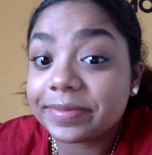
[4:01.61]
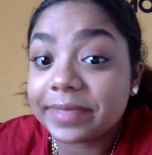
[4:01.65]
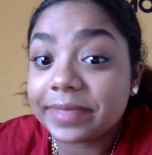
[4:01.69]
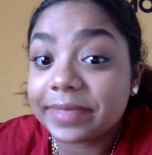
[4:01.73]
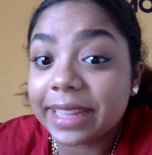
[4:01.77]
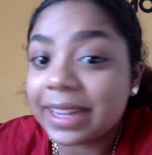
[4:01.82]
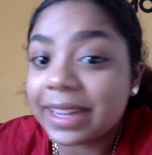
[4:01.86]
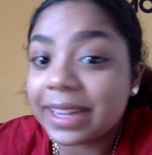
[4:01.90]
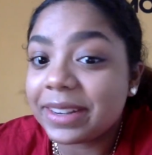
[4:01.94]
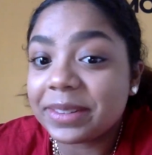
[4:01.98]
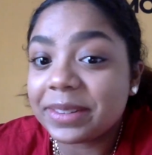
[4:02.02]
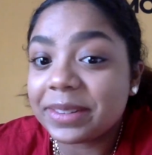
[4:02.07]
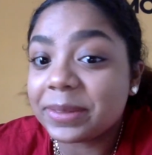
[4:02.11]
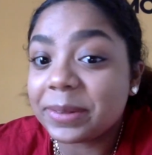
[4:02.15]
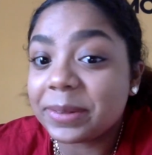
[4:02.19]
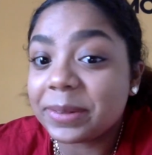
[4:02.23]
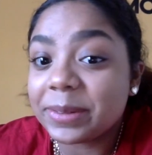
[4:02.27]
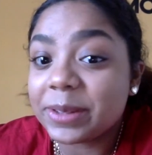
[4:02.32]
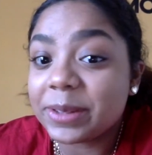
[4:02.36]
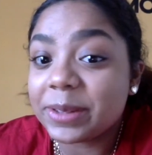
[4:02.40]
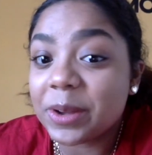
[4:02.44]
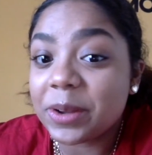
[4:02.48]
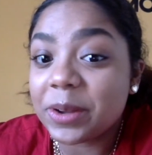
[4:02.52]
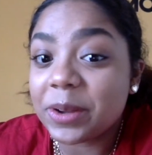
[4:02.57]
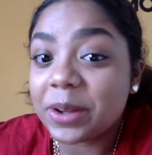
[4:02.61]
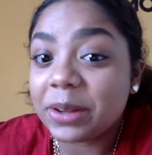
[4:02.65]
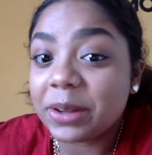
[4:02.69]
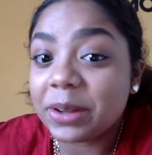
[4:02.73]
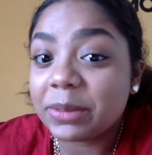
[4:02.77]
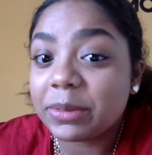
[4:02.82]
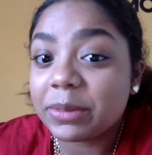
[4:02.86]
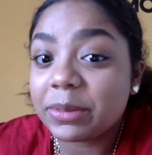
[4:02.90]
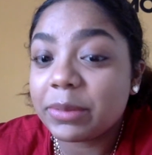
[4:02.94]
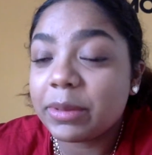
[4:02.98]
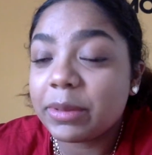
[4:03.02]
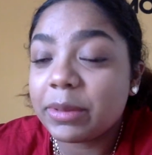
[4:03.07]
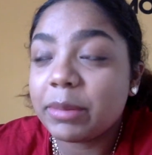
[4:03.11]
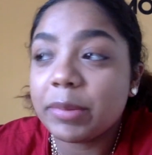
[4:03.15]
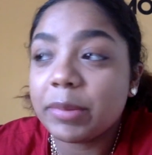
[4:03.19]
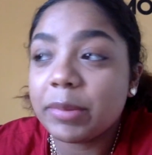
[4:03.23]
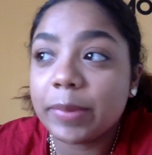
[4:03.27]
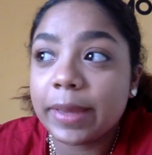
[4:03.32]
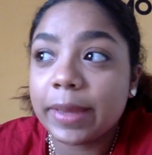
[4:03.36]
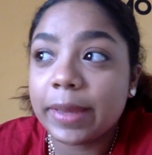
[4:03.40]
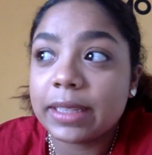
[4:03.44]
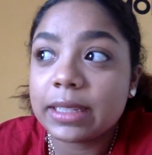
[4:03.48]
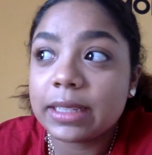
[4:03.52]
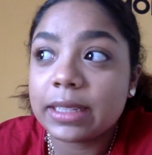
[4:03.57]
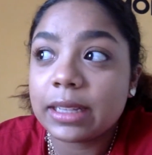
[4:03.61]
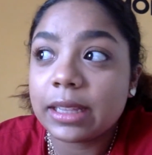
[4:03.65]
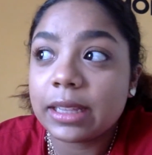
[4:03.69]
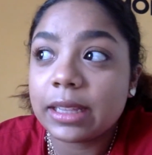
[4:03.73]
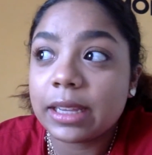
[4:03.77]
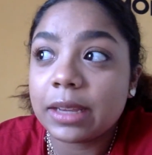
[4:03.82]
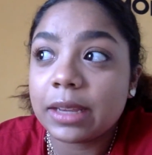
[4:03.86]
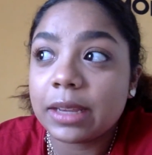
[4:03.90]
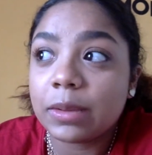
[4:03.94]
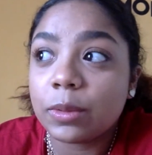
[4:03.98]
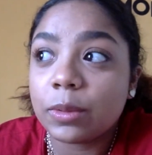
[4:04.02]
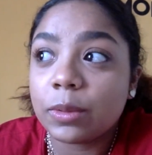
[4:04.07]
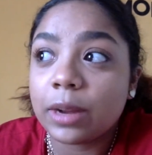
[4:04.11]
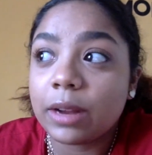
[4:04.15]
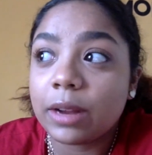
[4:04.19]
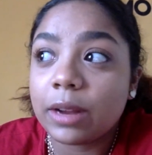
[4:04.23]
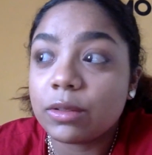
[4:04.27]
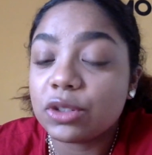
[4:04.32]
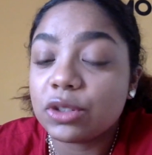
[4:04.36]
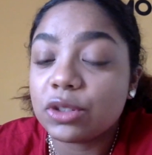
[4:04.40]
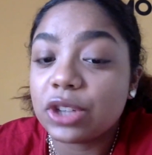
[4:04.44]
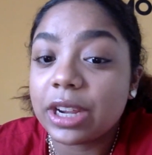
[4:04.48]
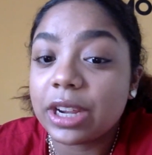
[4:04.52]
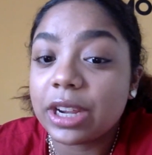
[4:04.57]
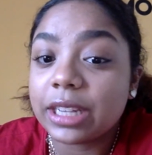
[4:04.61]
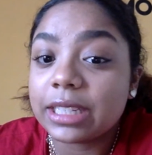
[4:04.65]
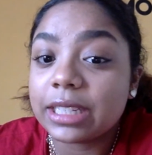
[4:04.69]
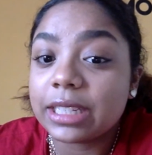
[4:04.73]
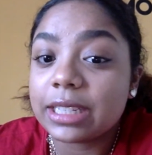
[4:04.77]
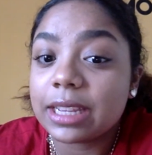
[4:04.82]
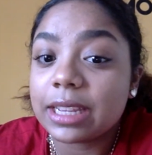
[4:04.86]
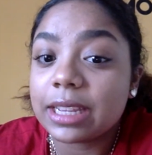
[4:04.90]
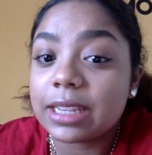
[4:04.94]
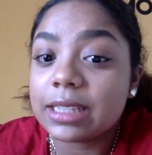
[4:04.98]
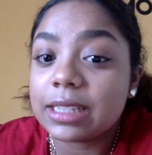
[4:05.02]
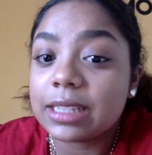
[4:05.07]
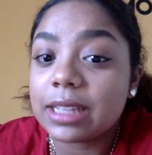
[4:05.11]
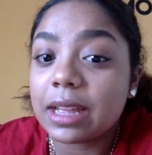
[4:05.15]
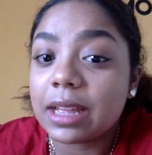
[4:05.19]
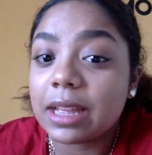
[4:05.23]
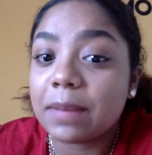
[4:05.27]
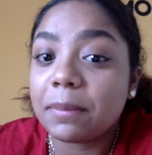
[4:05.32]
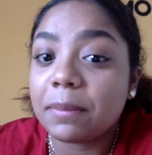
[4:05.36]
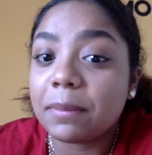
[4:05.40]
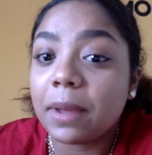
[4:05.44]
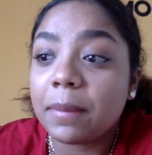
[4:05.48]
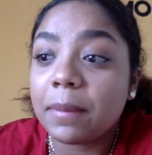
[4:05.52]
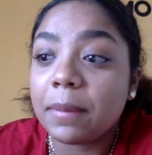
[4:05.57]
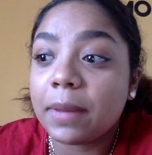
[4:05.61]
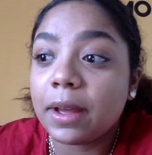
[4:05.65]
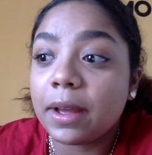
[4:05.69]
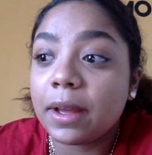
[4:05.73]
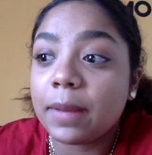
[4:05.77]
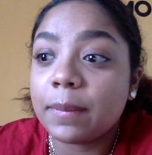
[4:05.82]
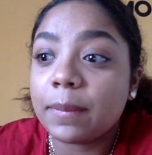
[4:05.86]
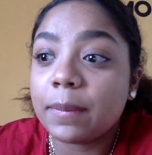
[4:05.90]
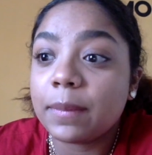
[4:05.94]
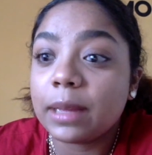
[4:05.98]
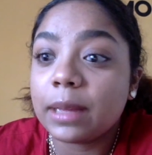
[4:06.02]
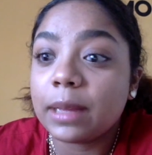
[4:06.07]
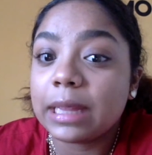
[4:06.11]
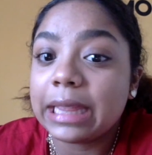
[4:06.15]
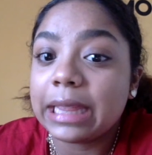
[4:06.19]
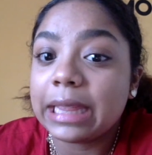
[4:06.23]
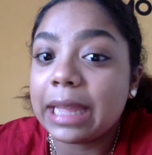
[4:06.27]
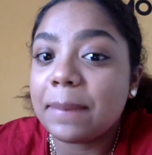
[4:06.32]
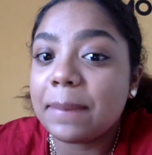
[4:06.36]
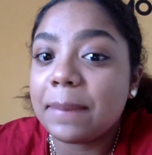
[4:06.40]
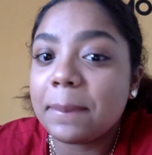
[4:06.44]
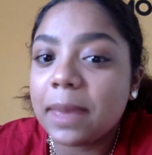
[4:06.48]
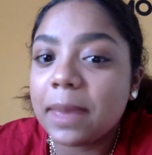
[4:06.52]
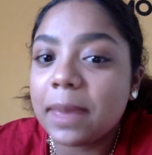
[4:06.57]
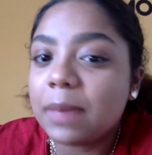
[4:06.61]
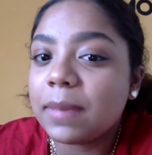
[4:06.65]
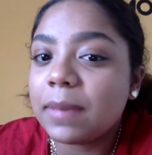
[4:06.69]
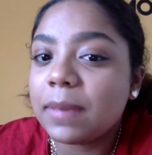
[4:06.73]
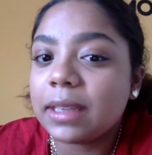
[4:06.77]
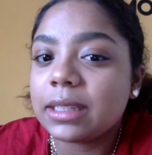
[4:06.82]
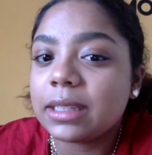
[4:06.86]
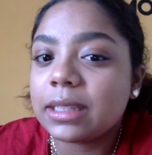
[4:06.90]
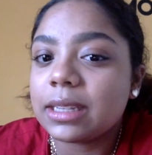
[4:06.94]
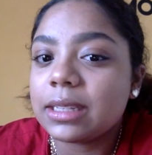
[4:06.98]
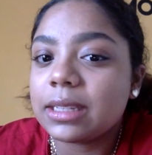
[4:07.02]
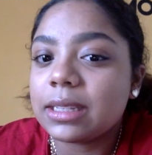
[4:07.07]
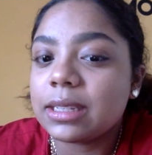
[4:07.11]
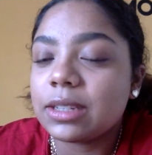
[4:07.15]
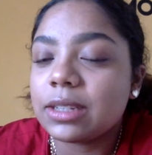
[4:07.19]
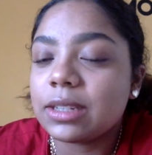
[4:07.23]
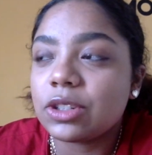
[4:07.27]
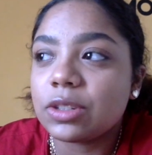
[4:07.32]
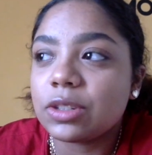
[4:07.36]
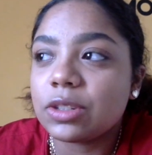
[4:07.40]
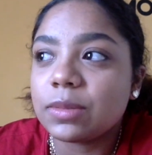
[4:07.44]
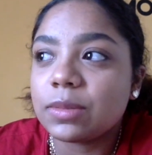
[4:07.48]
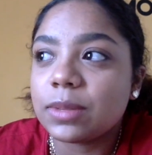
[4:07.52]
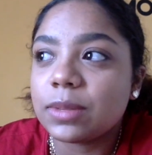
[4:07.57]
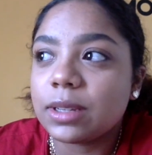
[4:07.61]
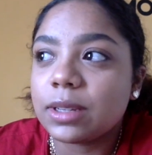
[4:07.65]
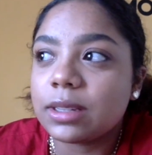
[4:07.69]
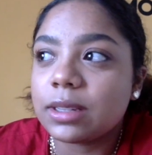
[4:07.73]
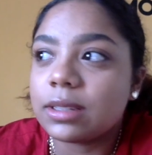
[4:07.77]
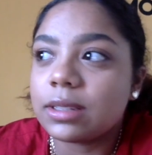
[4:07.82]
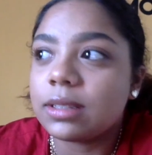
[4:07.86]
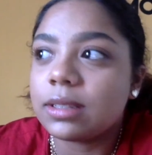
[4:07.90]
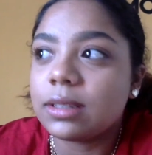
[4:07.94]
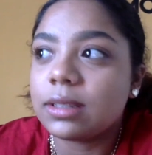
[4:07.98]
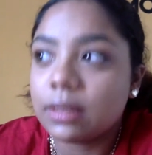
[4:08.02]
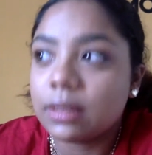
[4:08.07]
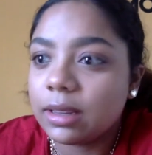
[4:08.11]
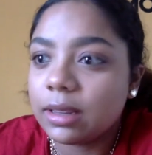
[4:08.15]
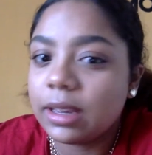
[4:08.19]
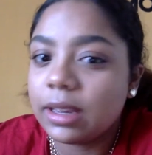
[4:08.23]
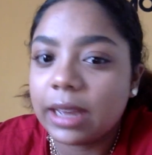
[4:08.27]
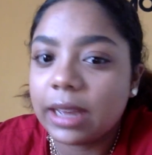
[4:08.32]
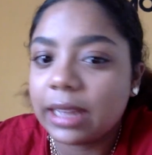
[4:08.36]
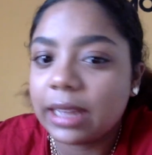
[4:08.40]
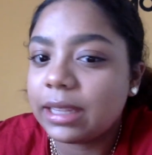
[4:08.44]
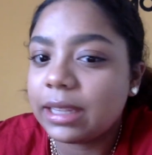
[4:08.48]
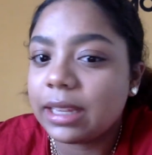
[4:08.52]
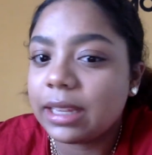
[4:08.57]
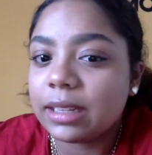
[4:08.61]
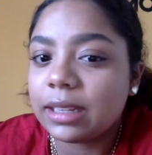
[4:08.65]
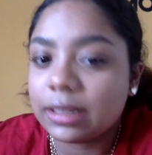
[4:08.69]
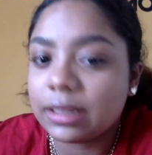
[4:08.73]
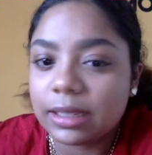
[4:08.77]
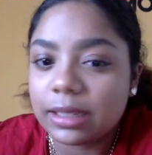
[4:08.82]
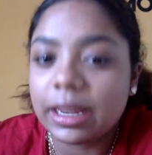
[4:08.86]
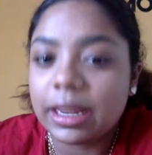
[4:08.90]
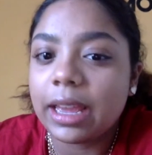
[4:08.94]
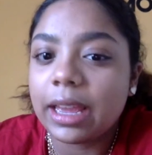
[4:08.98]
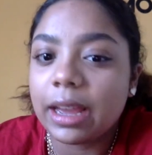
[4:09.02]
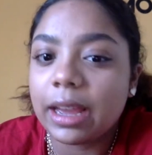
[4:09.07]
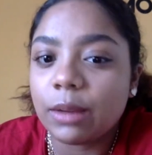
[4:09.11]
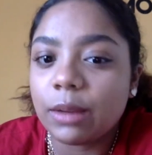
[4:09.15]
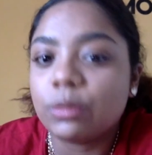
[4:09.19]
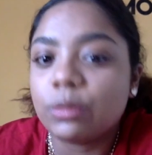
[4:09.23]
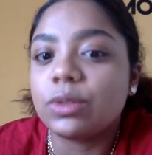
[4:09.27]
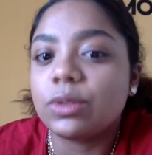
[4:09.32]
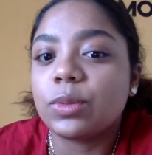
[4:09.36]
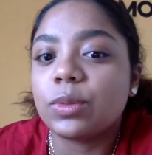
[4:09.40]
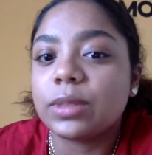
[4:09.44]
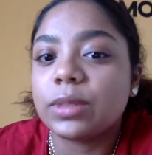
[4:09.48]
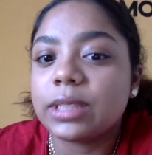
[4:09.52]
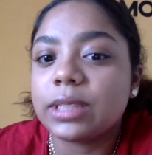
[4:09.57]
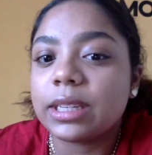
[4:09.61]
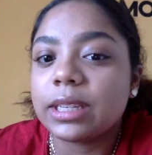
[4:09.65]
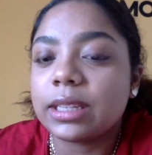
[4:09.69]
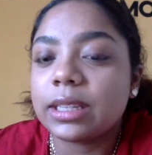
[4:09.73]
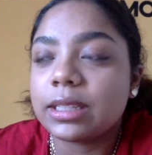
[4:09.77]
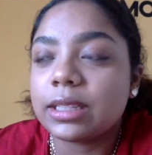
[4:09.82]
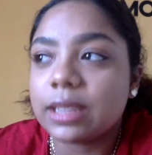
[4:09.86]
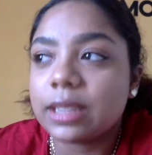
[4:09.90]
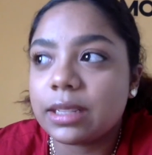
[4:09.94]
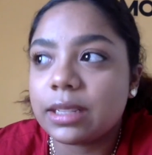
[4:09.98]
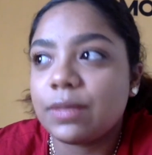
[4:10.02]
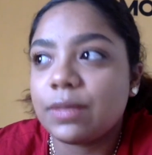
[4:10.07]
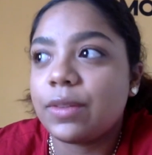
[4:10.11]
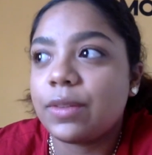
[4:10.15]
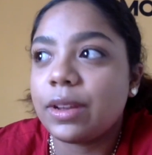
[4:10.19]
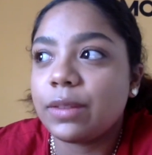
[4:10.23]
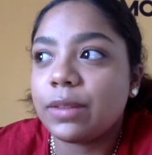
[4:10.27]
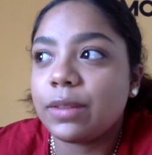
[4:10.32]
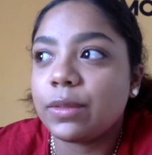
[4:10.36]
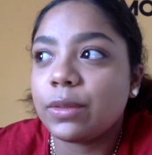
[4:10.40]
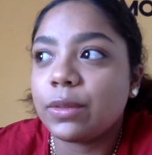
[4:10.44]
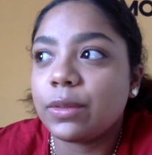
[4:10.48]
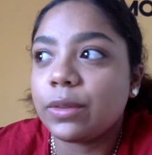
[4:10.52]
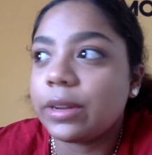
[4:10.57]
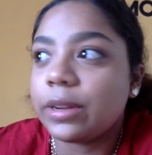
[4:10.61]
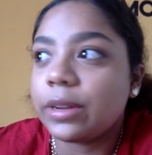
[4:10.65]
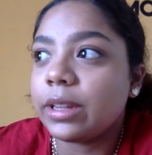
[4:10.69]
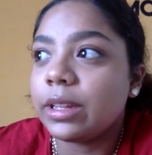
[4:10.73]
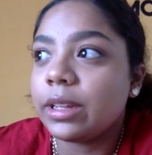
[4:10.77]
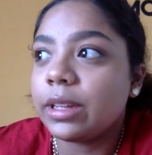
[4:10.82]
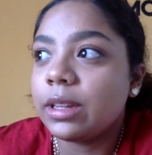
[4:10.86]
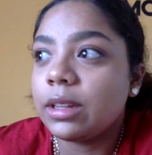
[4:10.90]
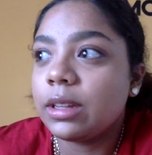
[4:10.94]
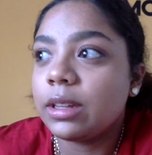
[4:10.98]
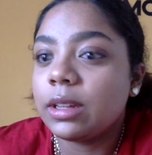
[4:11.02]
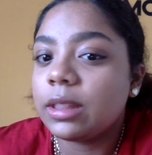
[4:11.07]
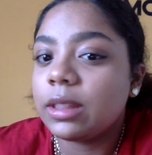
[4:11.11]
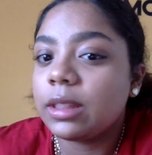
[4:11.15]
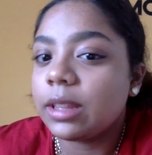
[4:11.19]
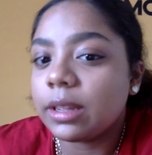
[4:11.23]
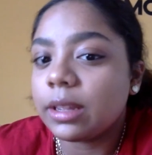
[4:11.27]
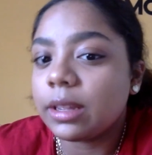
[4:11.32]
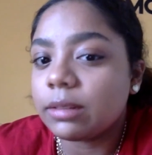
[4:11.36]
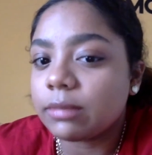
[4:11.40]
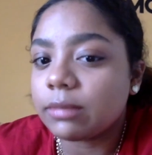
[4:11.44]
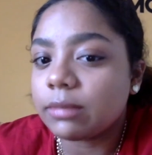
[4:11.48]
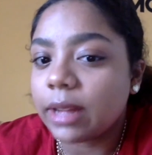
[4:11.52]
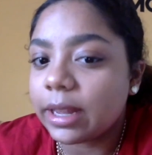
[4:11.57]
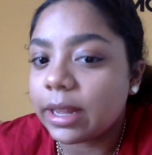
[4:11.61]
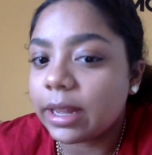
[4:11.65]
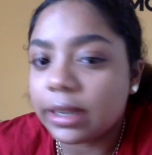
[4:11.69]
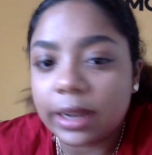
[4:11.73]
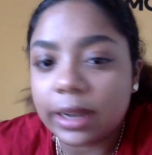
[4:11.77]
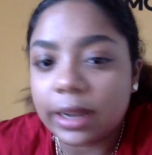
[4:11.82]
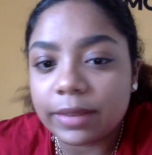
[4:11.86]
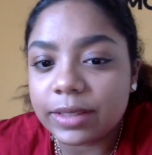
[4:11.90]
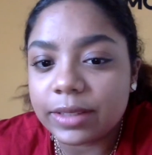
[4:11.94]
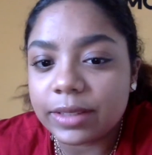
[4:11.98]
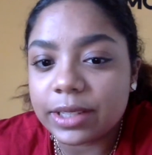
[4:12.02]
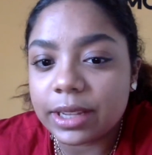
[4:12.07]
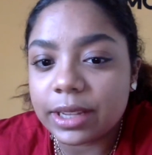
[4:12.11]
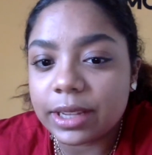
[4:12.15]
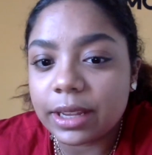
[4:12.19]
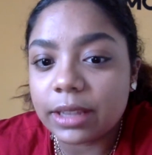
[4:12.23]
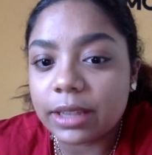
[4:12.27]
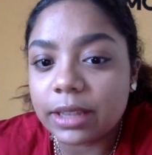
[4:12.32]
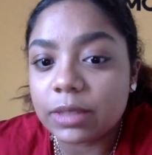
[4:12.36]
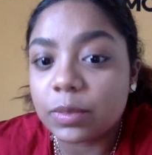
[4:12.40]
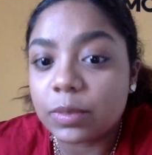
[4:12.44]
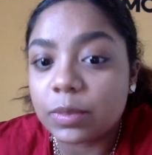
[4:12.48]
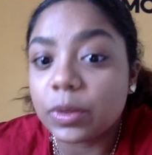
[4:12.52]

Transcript: I don't know what was going on with me. Basically what I was trying to say is that my mom let me make the decision because at the end of the day I was the one taking the test, and if I was ready then I didn't have to say yes.